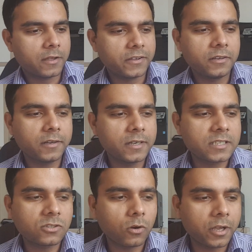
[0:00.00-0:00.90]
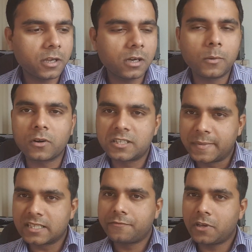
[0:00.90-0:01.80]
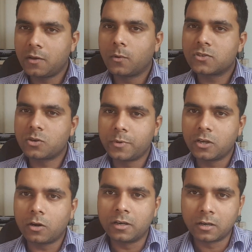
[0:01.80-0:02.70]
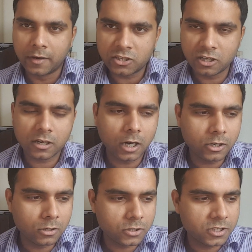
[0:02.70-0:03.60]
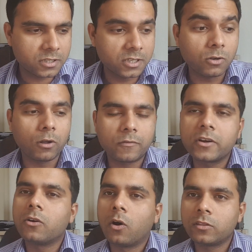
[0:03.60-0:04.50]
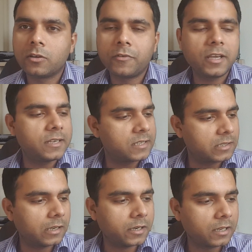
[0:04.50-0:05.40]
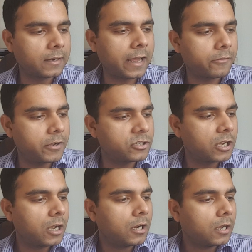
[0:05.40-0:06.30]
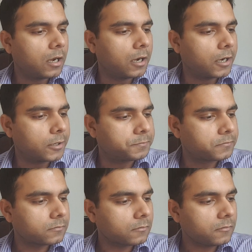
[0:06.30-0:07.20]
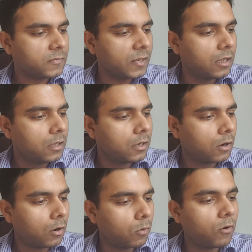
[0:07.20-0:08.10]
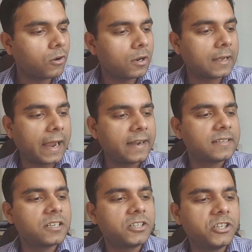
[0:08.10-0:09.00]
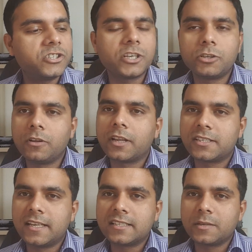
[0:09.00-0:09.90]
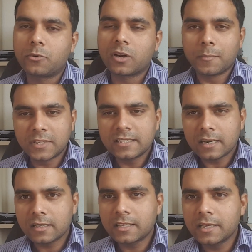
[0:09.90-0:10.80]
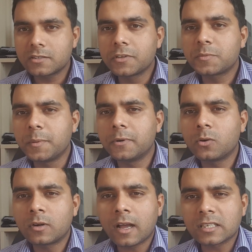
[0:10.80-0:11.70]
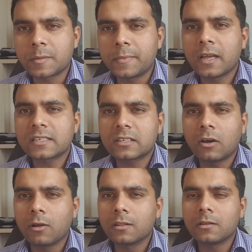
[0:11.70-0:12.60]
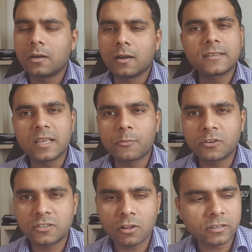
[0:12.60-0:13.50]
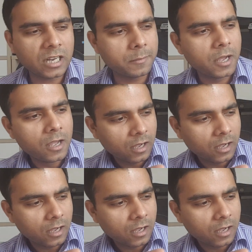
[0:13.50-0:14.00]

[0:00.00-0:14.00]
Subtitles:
Here he's talking about specific. He wants to be an interventional cardiologist. He's already on the way. He's learning language. Overall guidance and teaching during residency program. These are the things which people don't ask. People ask all same question all the time.